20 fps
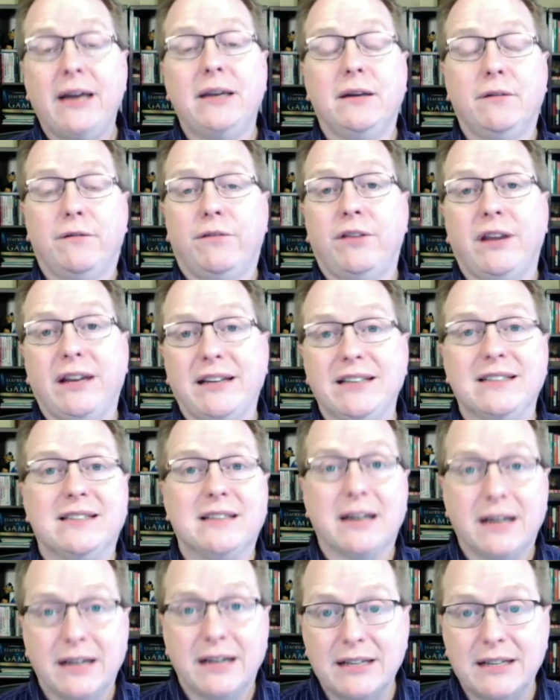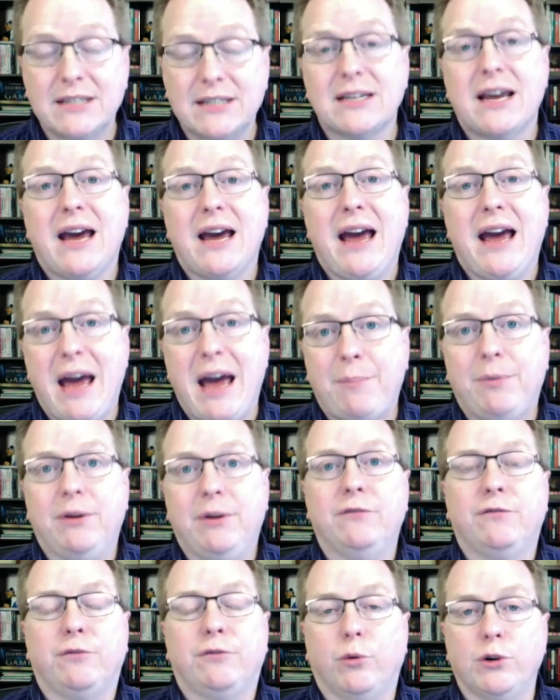of thing does
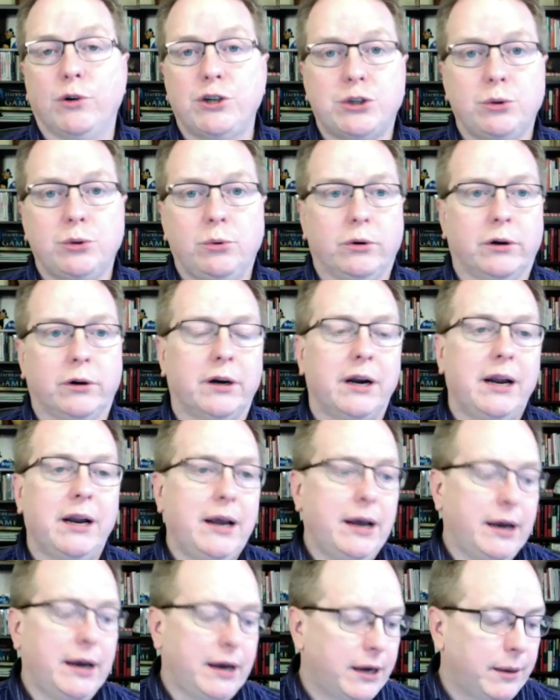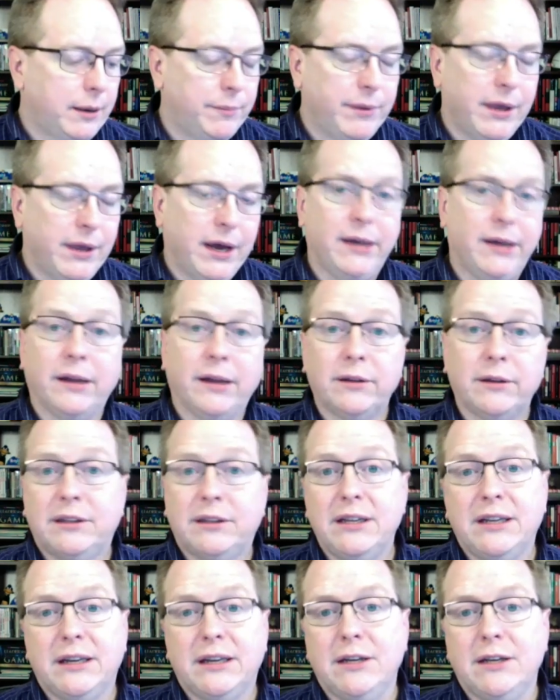happen for sure. Another
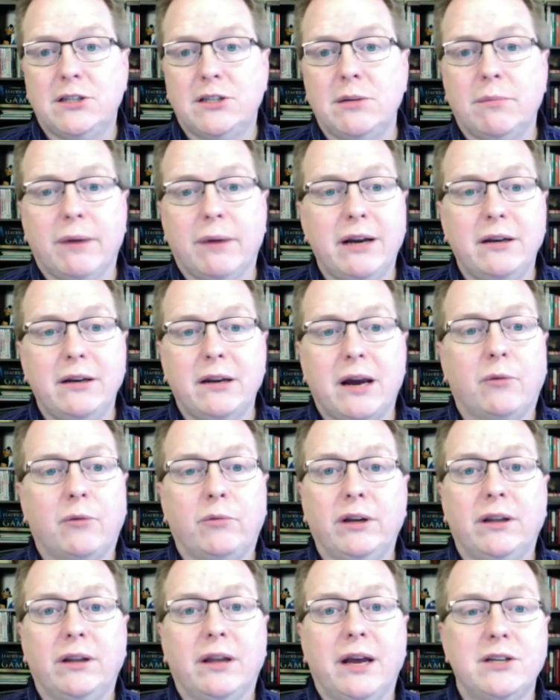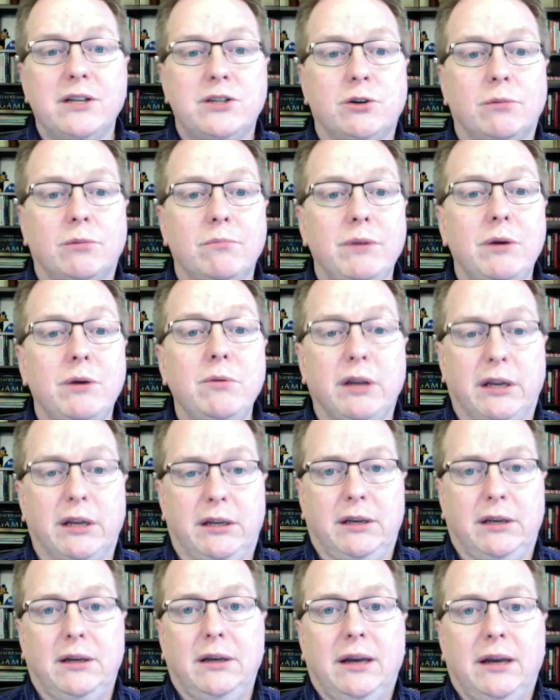thing is, you might not realize you're muted.
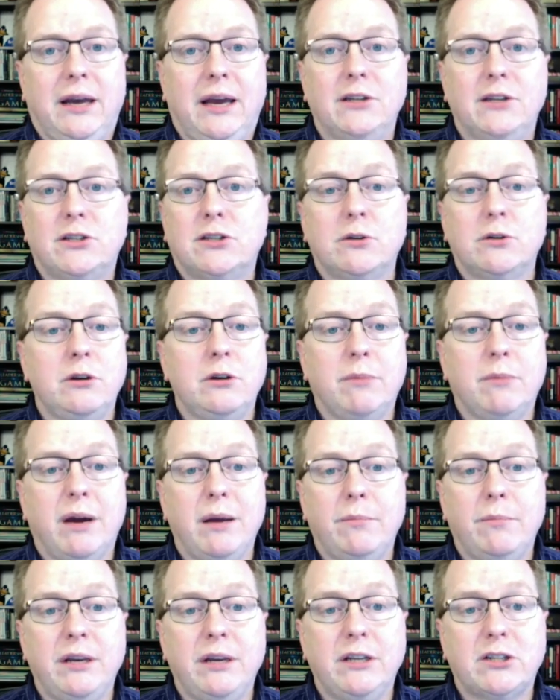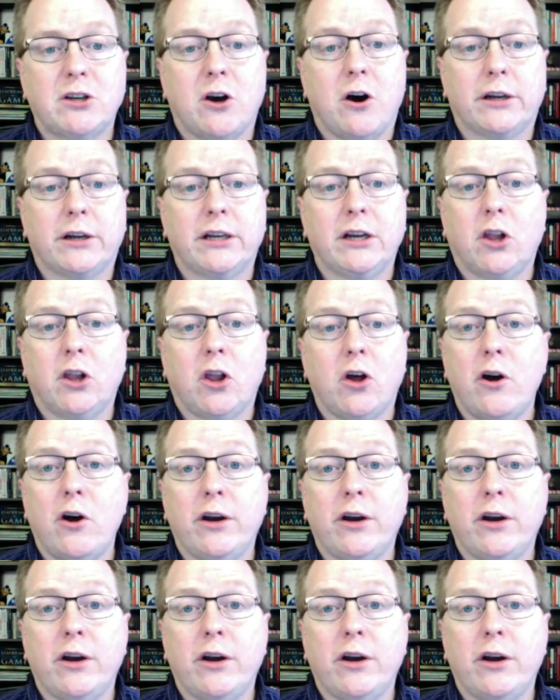And so you might be talking.